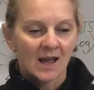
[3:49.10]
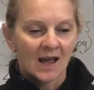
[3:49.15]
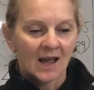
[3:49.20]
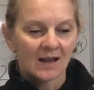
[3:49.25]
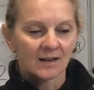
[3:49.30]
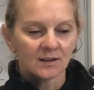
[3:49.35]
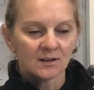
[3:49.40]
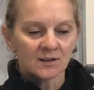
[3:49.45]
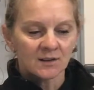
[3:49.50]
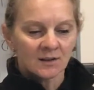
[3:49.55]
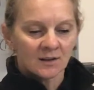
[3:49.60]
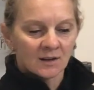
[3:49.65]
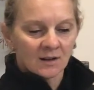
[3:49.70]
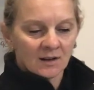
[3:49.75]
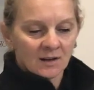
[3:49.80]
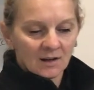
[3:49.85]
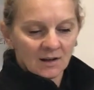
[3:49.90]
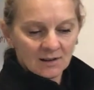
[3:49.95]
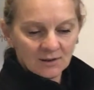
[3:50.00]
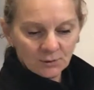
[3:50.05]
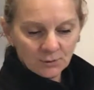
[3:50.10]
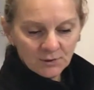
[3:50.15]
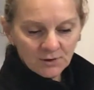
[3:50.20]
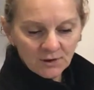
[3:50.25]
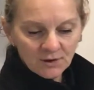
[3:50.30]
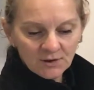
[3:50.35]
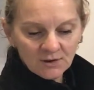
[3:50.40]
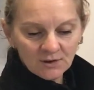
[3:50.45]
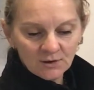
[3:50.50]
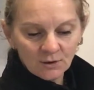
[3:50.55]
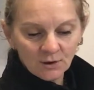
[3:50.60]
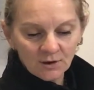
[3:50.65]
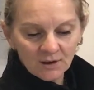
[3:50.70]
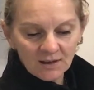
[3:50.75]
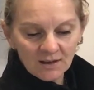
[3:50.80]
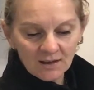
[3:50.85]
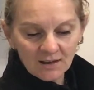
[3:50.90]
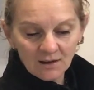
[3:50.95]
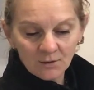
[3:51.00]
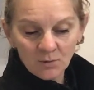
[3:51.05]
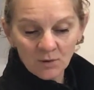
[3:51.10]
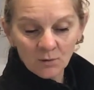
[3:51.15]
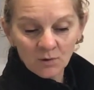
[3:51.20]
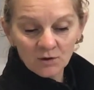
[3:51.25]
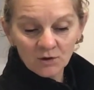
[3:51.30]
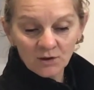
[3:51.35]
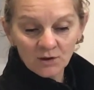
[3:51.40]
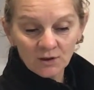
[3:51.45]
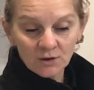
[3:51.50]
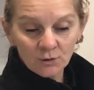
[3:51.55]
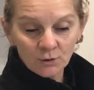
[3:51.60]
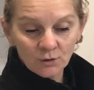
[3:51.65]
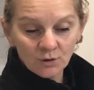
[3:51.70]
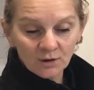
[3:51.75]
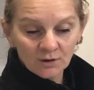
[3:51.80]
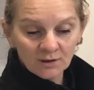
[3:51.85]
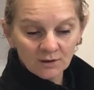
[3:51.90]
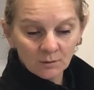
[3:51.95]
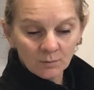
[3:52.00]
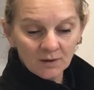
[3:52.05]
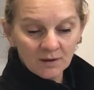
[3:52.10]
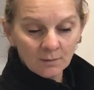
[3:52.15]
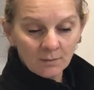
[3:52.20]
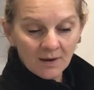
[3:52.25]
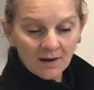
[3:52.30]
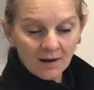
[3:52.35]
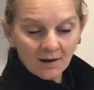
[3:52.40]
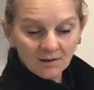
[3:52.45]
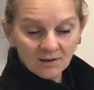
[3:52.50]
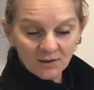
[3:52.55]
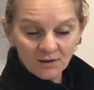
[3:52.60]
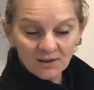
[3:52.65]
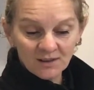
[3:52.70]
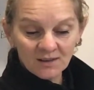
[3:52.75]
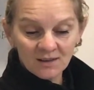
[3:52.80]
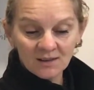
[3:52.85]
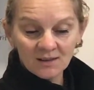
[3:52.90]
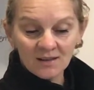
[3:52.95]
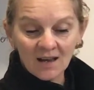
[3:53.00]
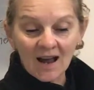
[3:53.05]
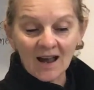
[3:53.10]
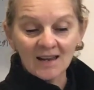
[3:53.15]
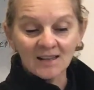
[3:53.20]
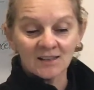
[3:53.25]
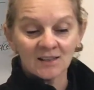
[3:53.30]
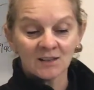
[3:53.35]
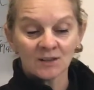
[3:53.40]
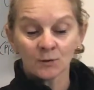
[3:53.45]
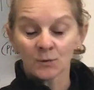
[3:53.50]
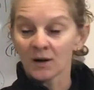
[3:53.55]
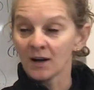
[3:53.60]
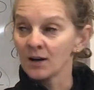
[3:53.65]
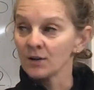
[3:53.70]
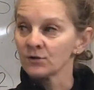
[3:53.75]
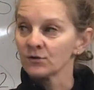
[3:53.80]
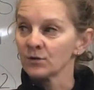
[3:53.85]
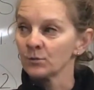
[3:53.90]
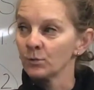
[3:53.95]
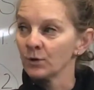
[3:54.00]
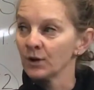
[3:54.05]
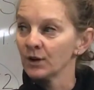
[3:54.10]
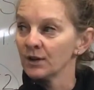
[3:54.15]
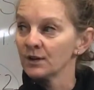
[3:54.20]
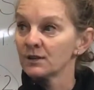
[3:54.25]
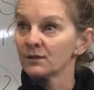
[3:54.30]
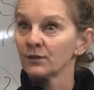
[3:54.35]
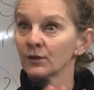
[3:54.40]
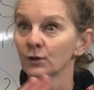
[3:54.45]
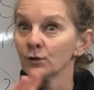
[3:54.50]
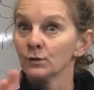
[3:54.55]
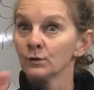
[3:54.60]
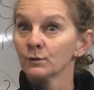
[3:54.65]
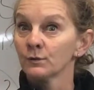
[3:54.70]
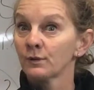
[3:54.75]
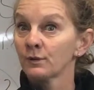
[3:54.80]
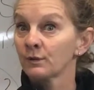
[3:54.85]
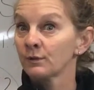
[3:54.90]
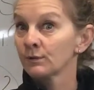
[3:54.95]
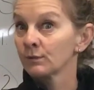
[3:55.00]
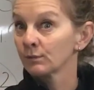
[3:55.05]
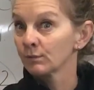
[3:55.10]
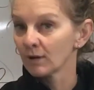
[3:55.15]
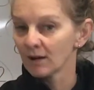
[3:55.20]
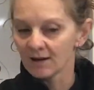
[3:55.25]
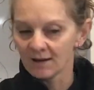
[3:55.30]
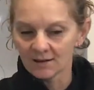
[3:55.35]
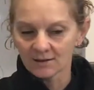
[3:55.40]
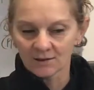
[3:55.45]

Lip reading: And it's also got here, we want you to talk a little bit about, so this is 80 to 100 words for all three.